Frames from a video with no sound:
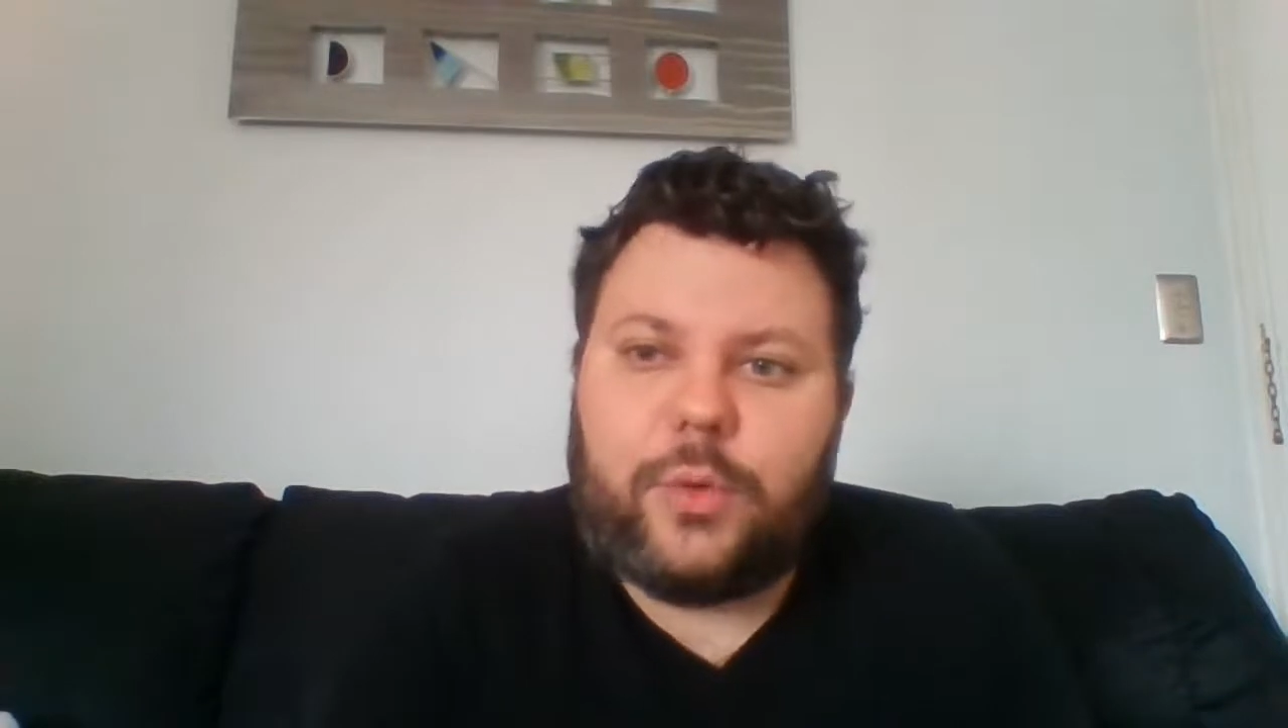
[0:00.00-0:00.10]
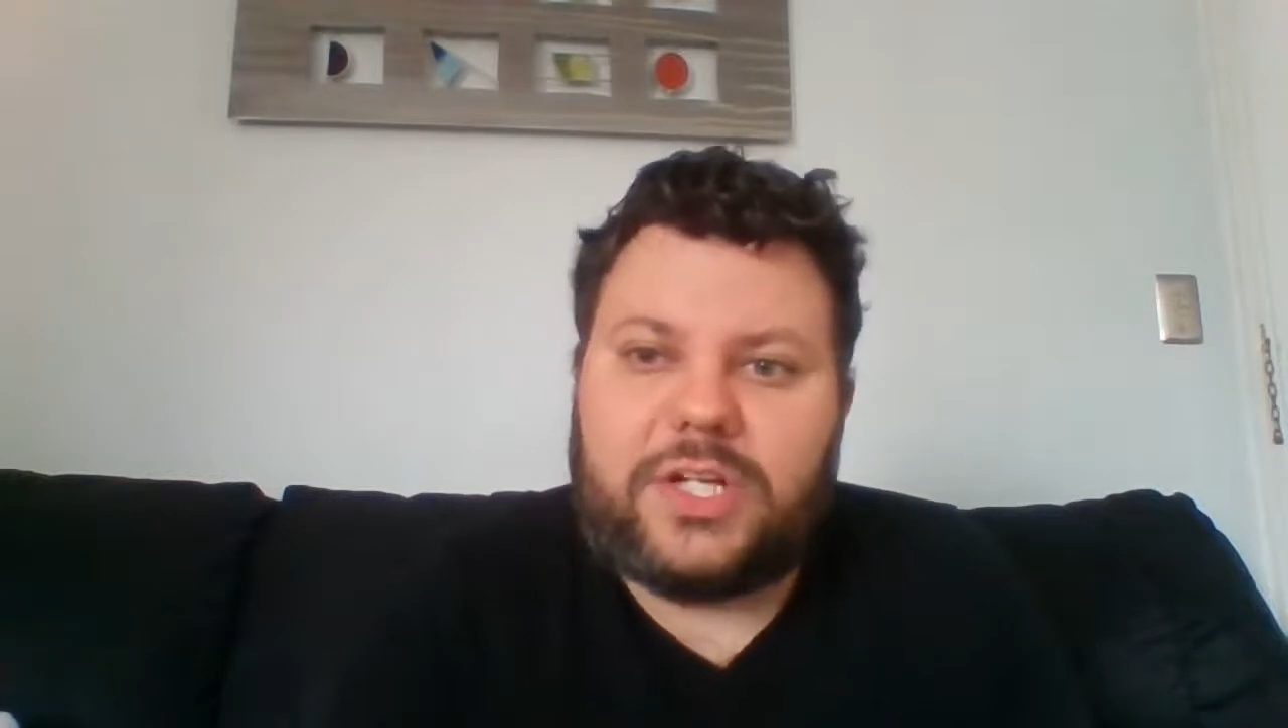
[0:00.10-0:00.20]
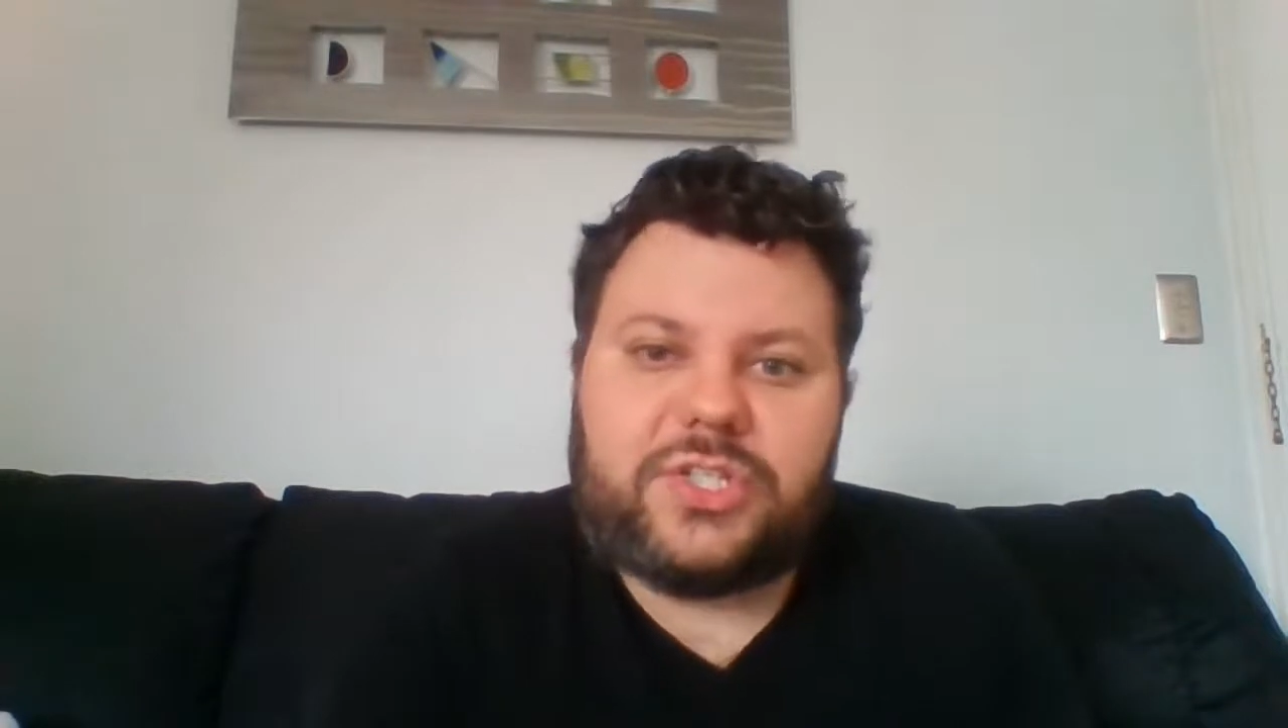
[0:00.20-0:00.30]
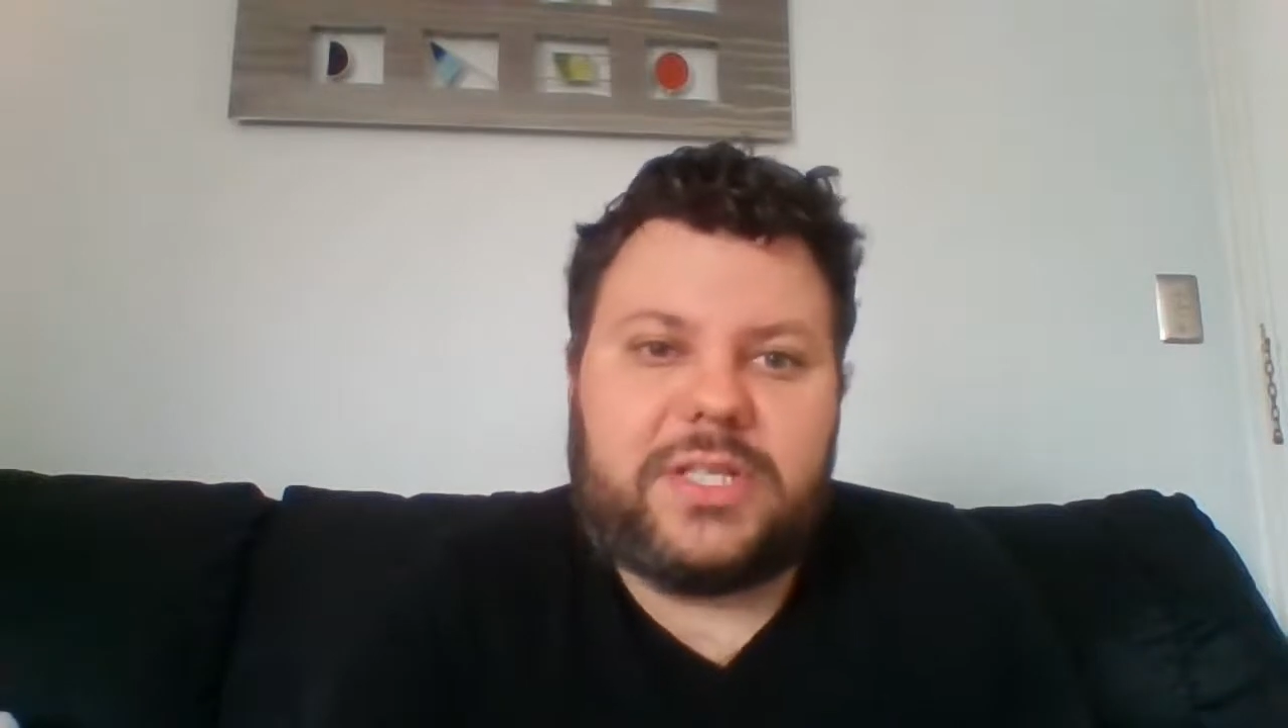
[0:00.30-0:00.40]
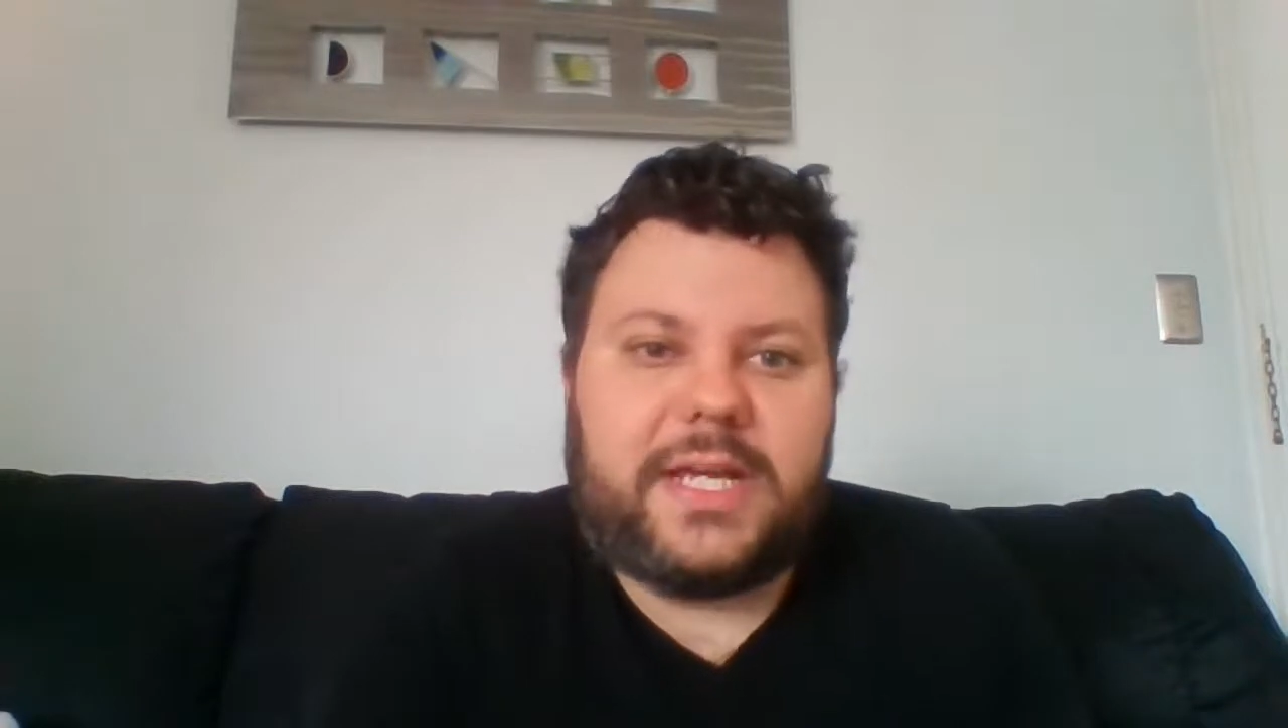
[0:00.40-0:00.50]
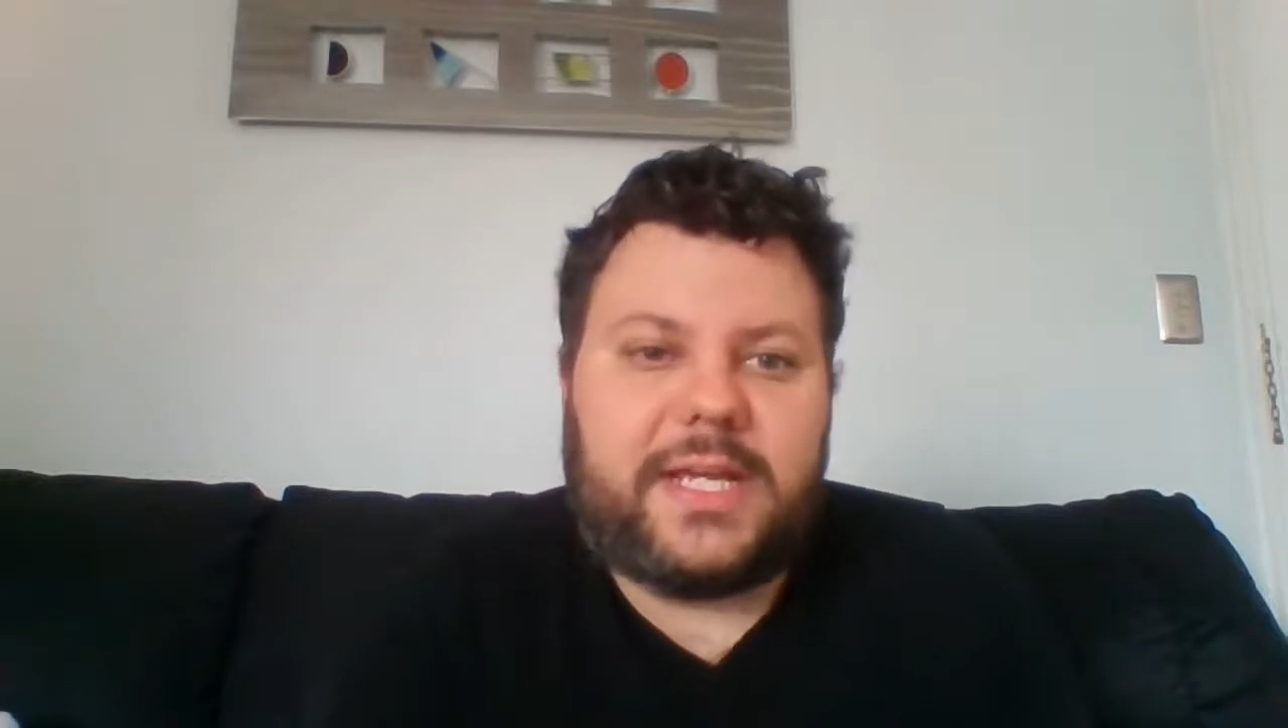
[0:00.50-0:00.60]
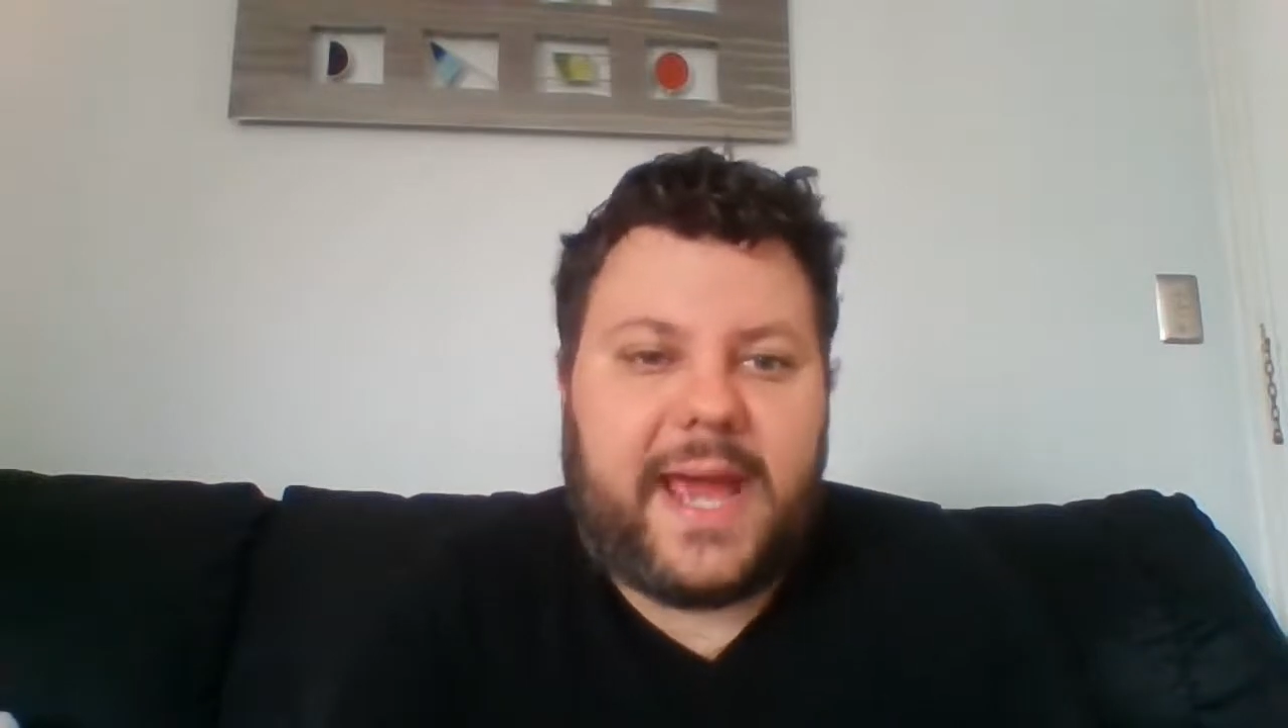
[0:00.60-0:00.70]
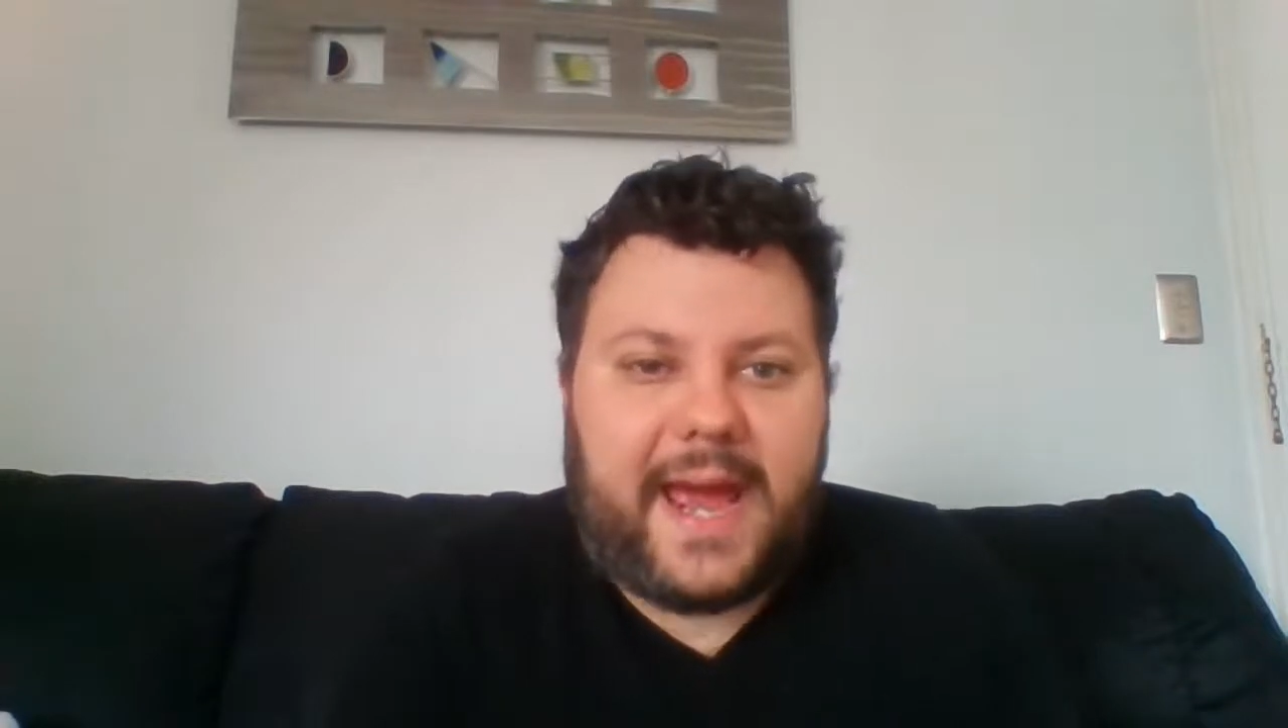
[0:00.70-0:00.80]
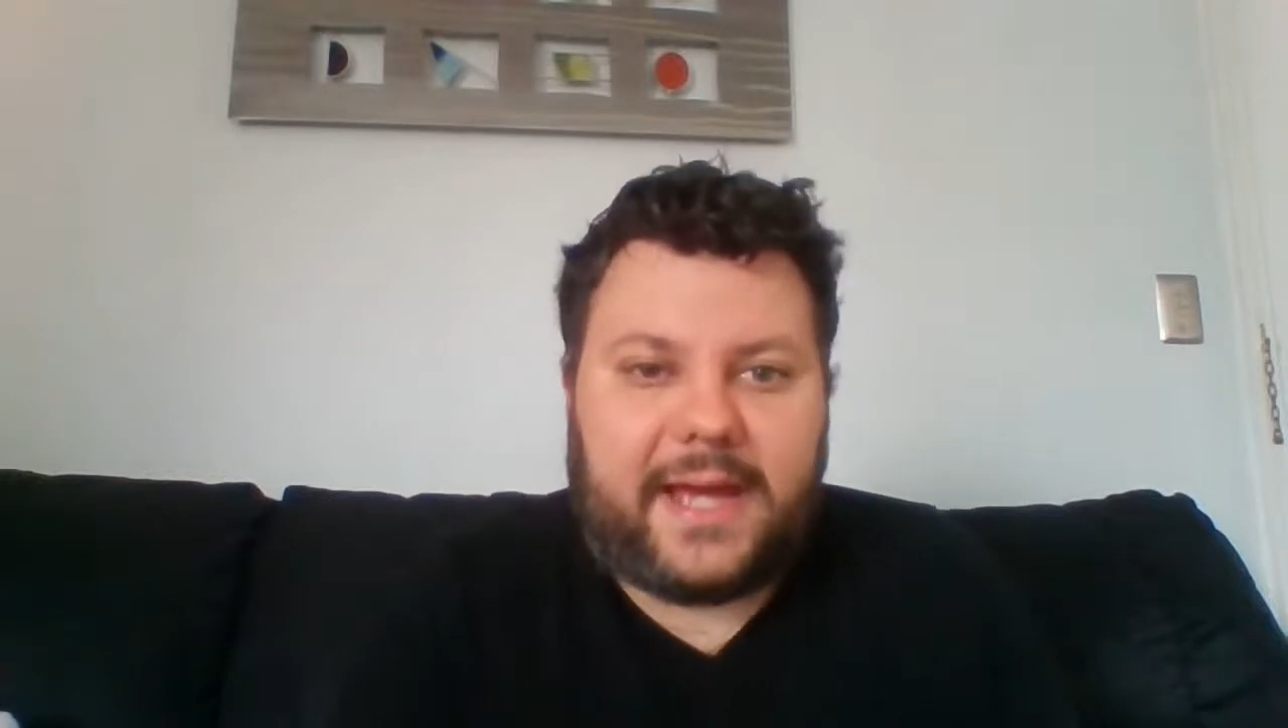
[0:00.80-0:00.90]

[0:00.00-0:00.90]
question that you